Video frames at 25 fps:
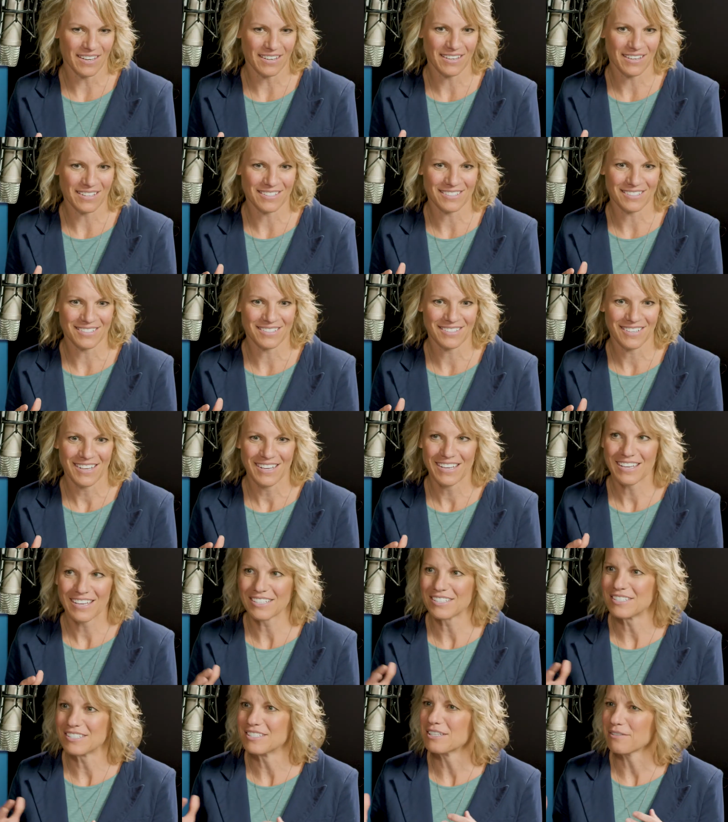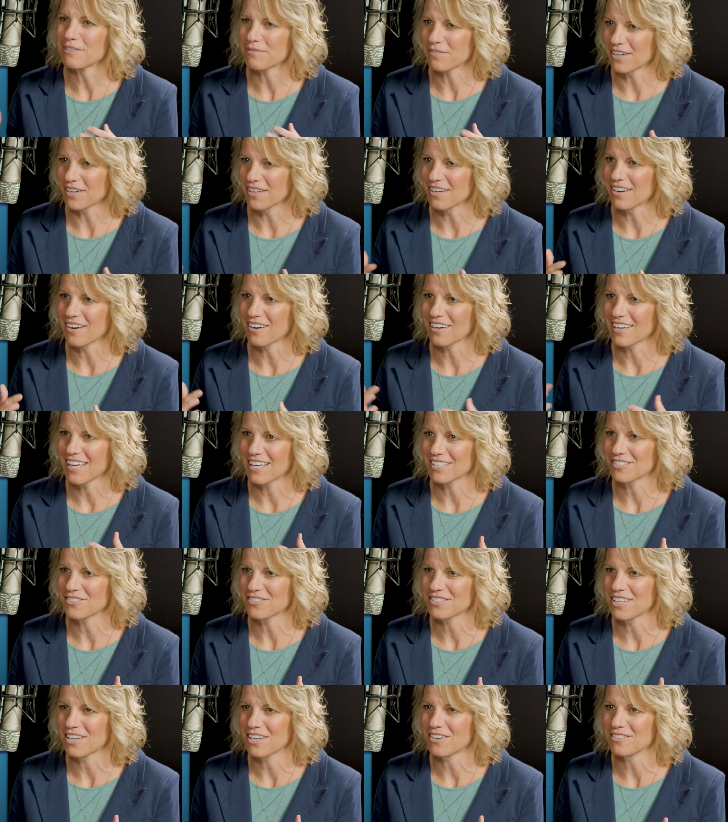it's different. Our cancer
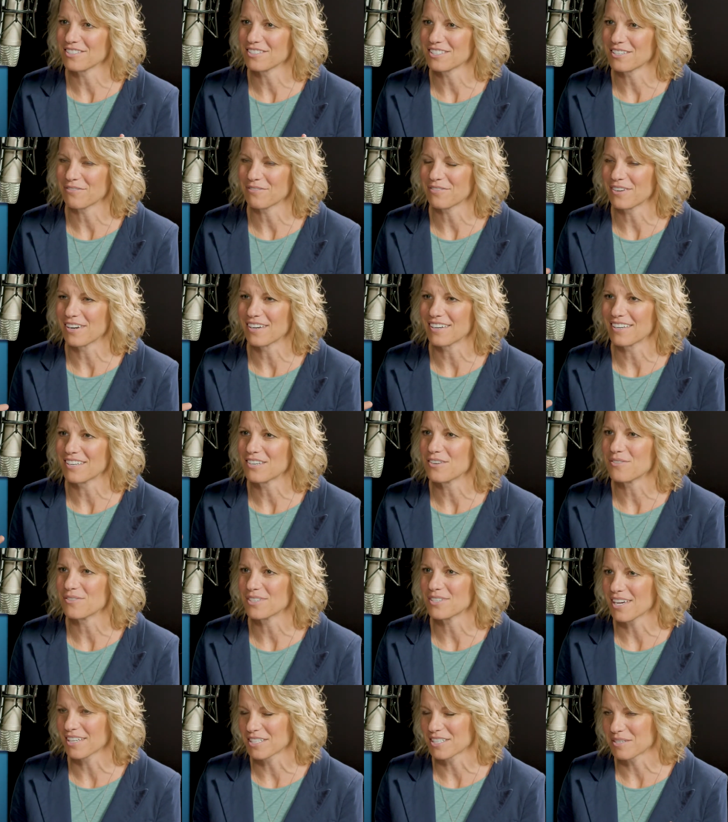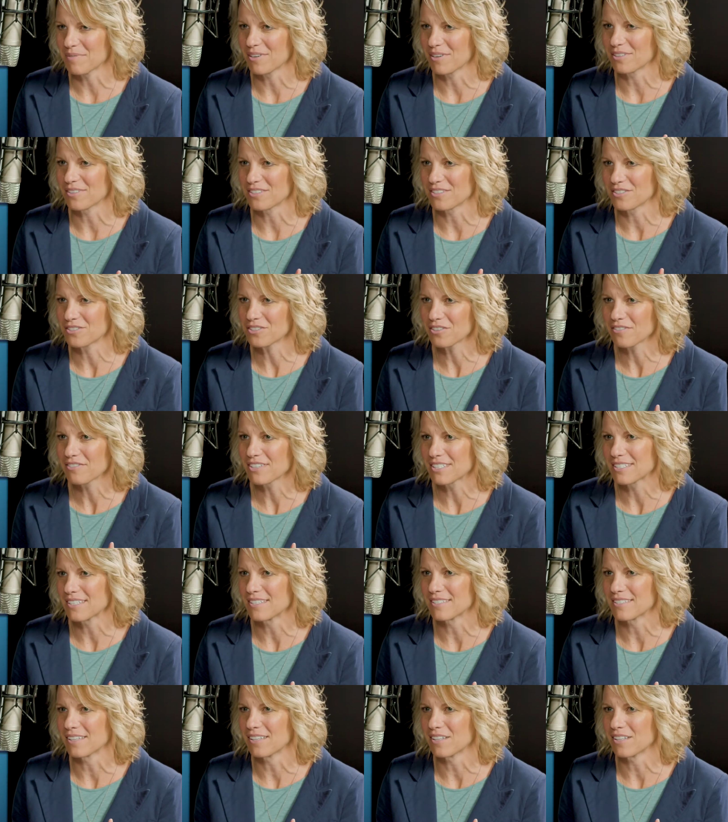center is different, and you talked about the
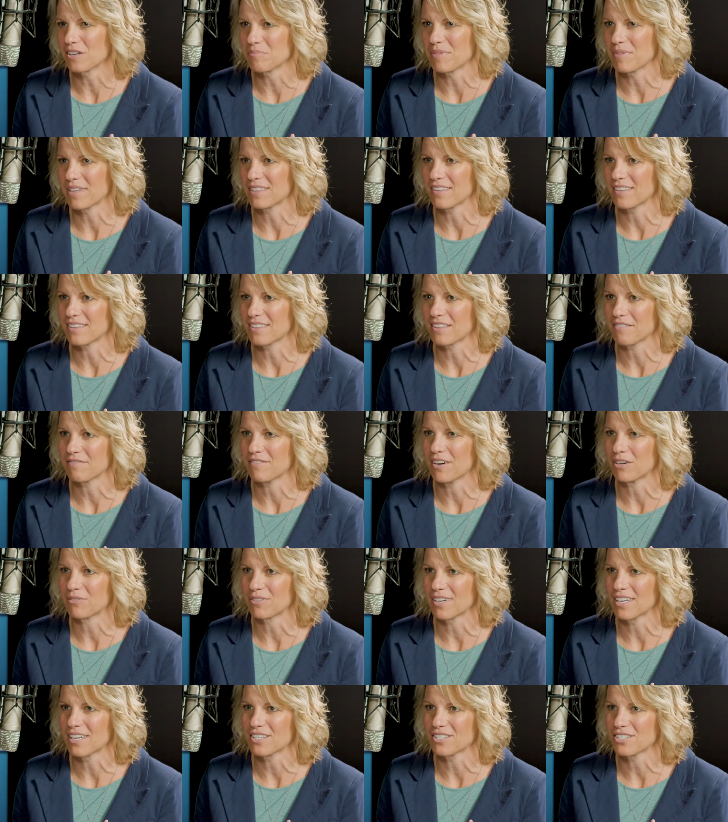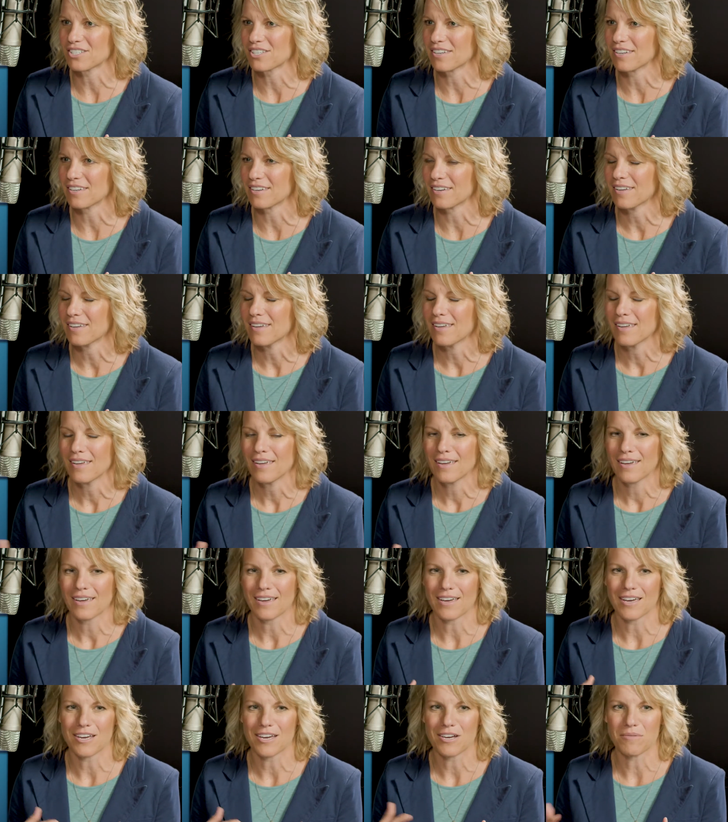services a little bit that the foundation
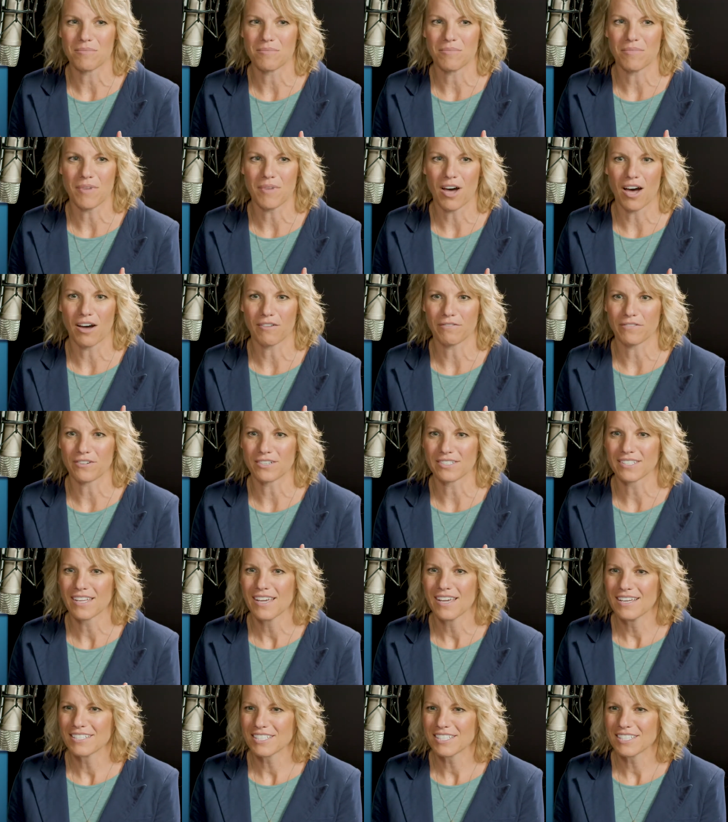offers.